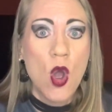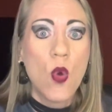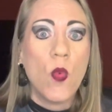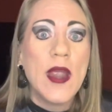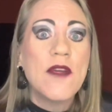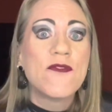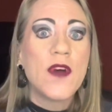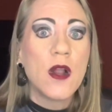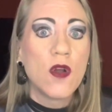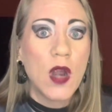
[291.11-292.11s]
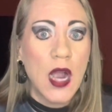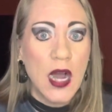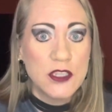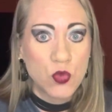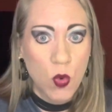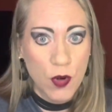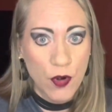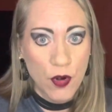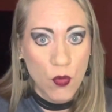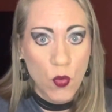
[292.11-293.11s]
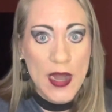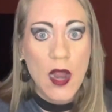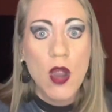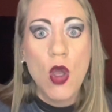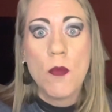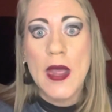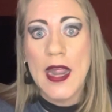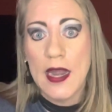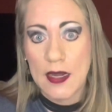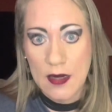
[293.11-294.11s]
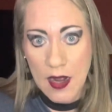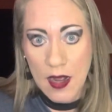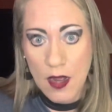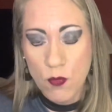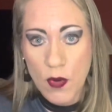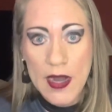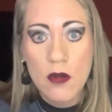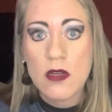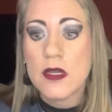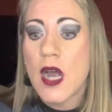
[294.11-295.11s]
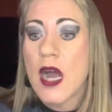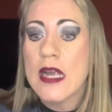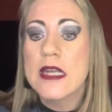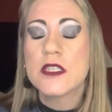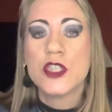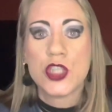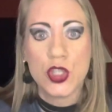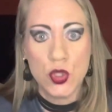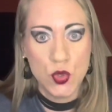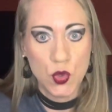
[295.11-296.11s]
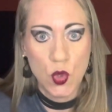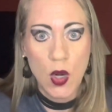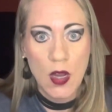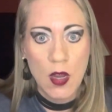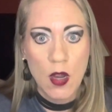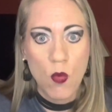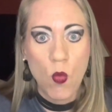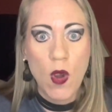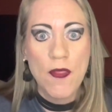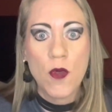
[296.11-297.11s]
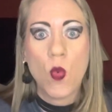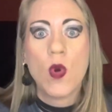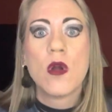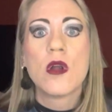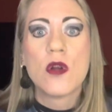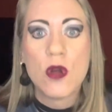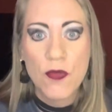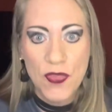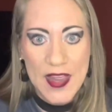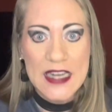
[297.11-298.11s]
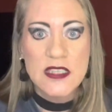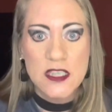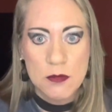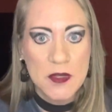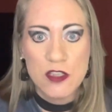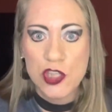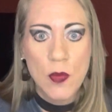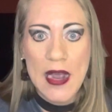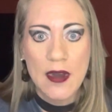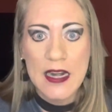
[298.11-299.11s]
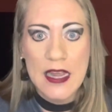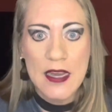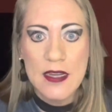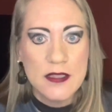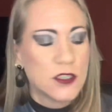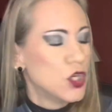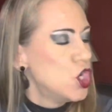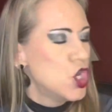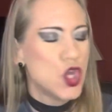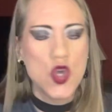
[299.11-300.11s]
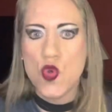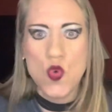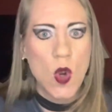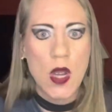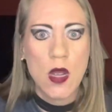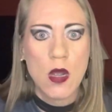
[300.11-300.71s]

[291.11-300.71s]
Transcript: We follow God's word. We are obeying God. We are not into what the world thinks spirituality is. No.